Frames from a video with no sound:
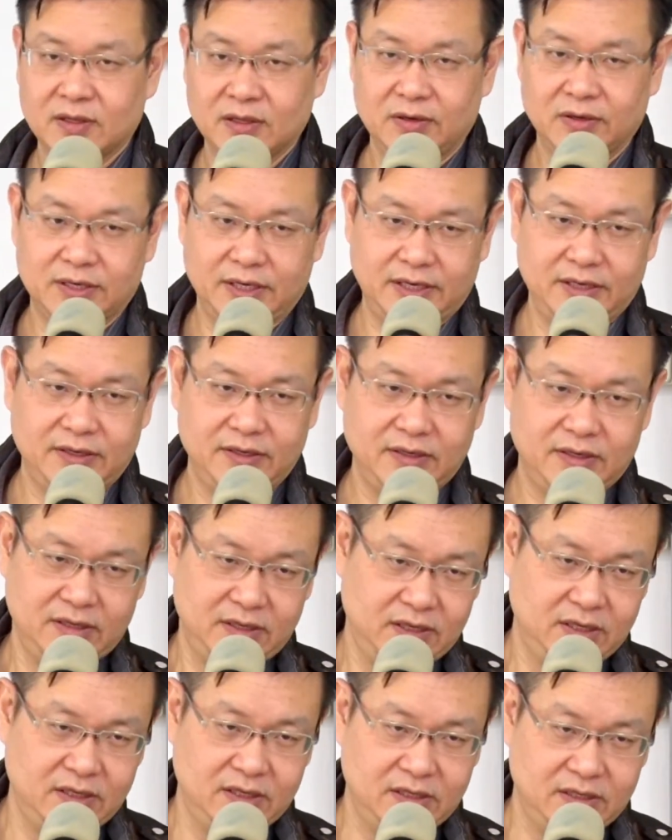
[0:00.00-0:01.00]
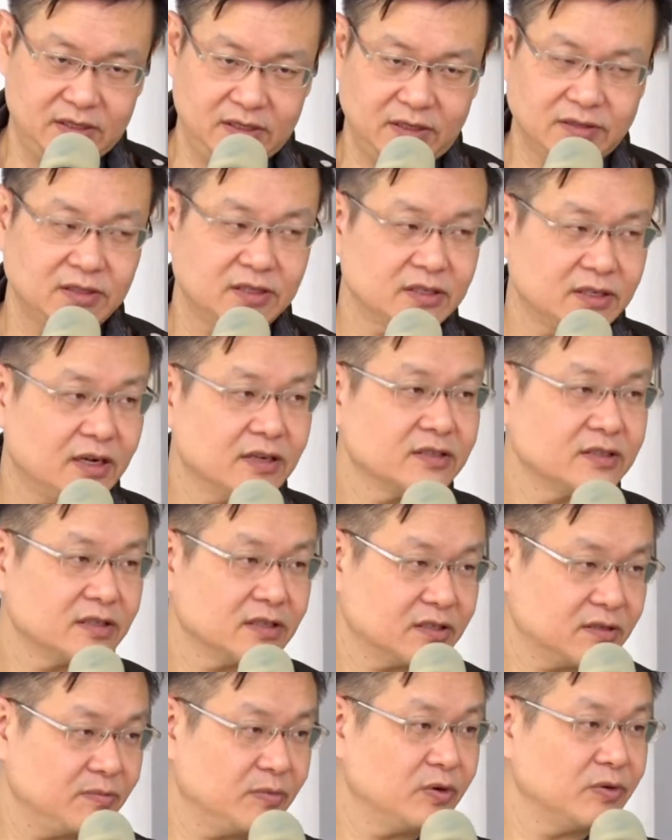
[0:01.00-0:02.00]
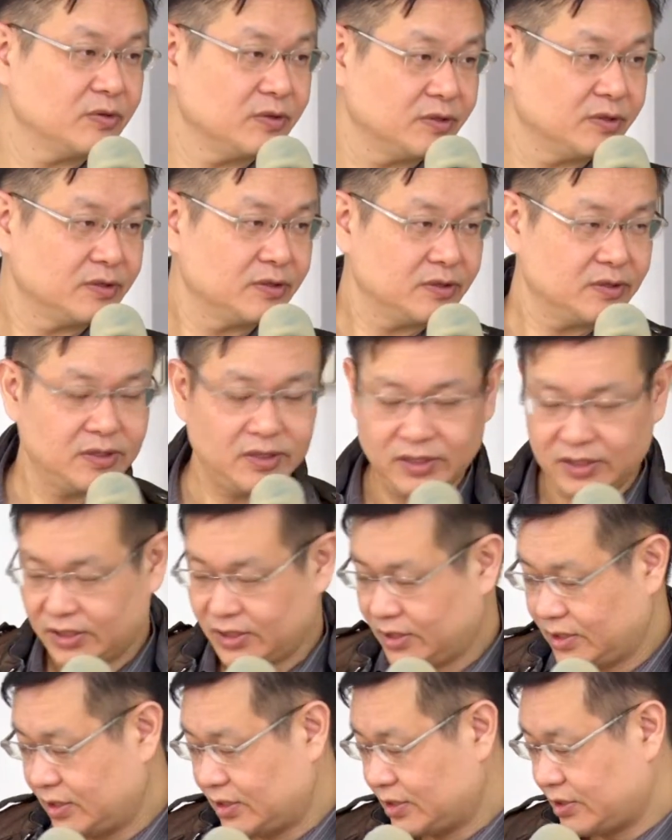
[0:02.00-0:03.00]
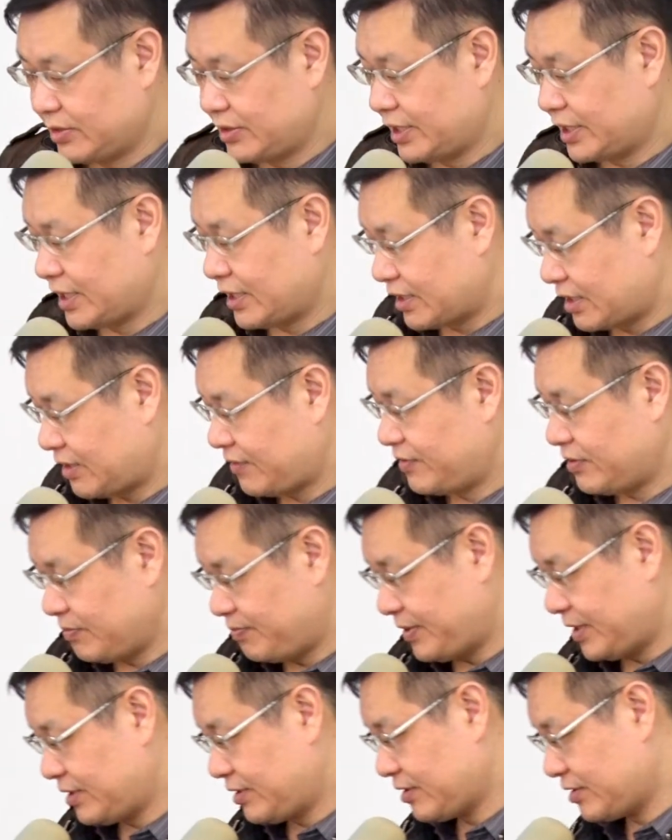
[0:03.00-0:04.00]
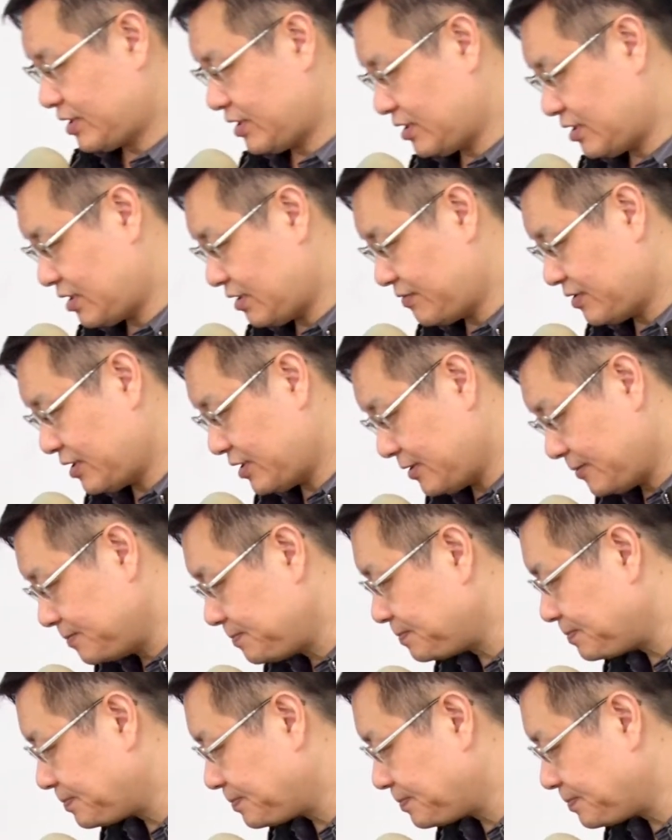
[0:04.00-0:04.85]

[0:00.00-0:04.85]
Okay, 1,000 times smaller, so that can give you better sensitivity.